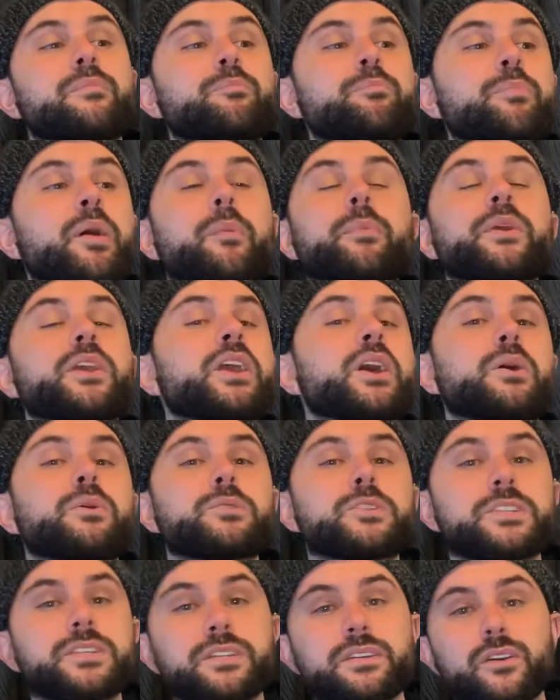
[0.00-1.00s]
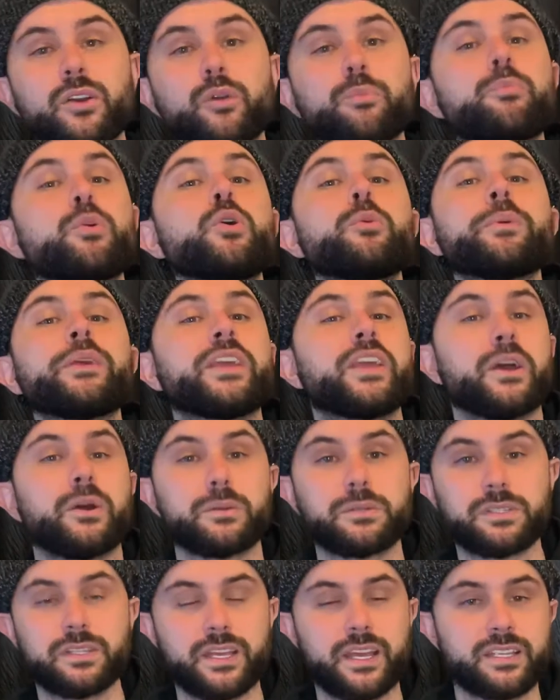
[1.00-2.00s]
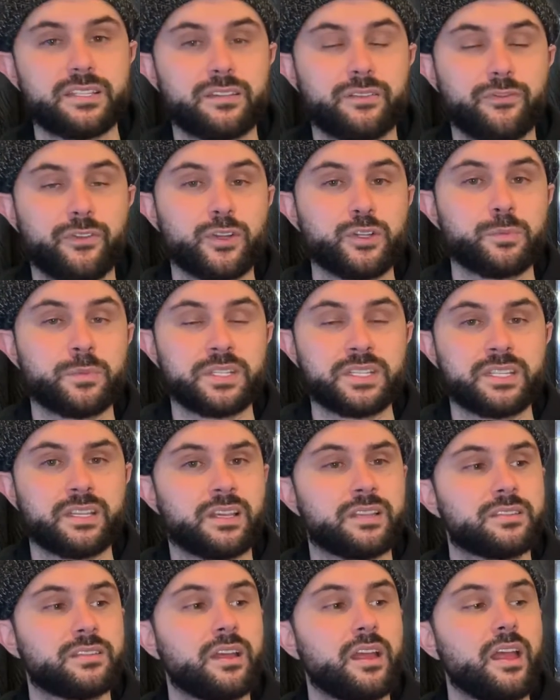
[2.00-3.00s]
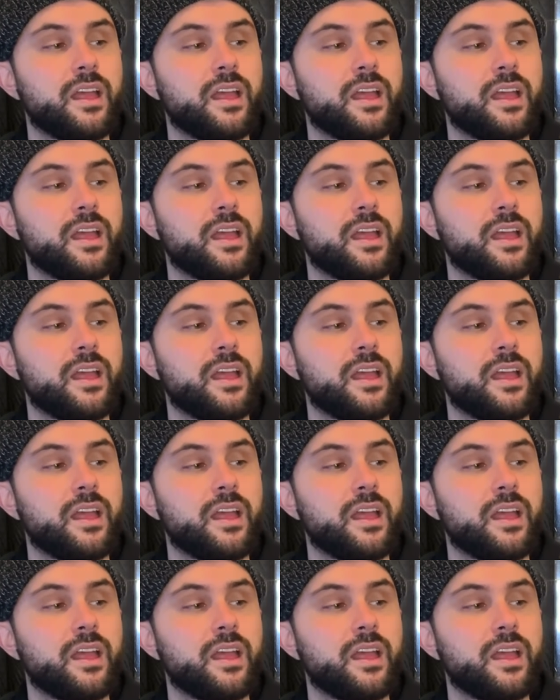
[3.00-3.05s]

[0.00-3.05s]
puppy coat, or poopy coat, as the Frenchman says.